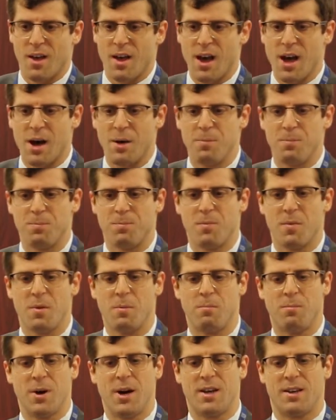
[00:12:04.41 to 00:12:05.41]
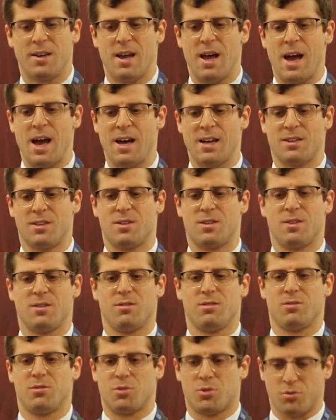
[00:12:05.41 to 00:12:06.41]
But at
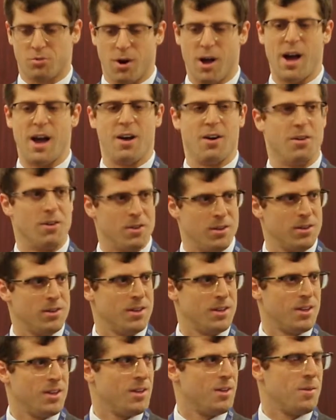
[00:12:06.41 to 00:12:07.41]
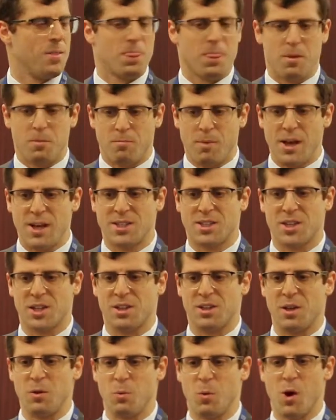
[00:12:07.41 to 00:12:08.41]
trial,
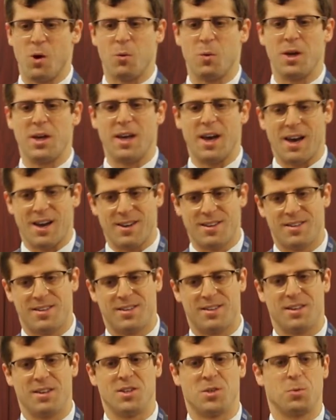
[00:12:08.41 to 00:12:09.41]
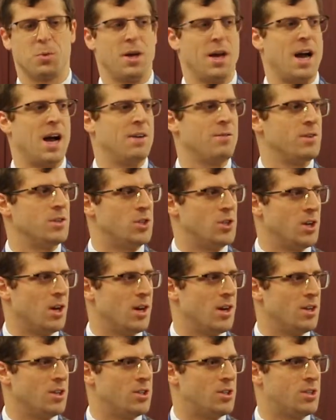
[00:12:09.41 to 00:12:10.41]
basically what we get is we have a
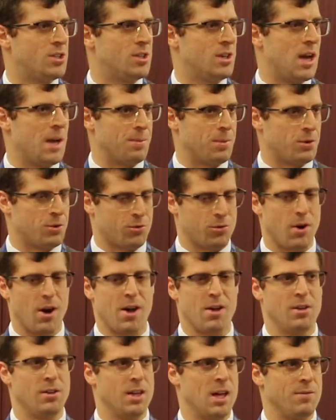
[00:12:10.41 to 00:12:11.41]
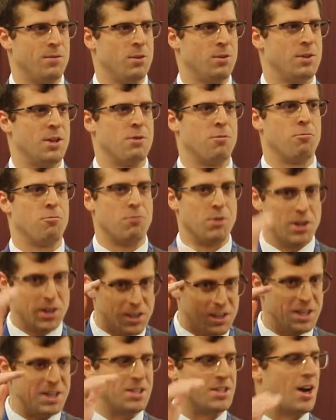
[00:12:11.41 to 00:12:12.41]
judge at the trial level that
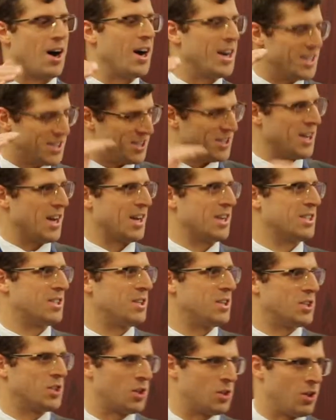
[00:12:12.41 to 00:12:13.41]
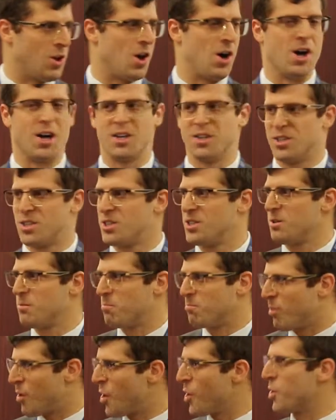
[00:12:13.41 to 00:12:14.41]
really dissects this clause
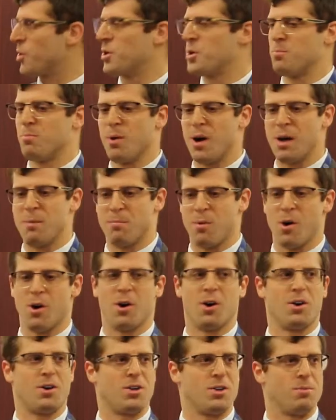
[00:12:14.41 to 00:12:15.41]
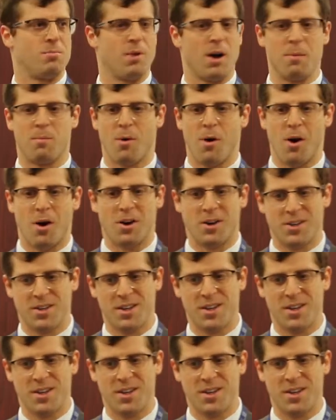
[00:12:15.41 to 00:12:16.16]
part by part by part.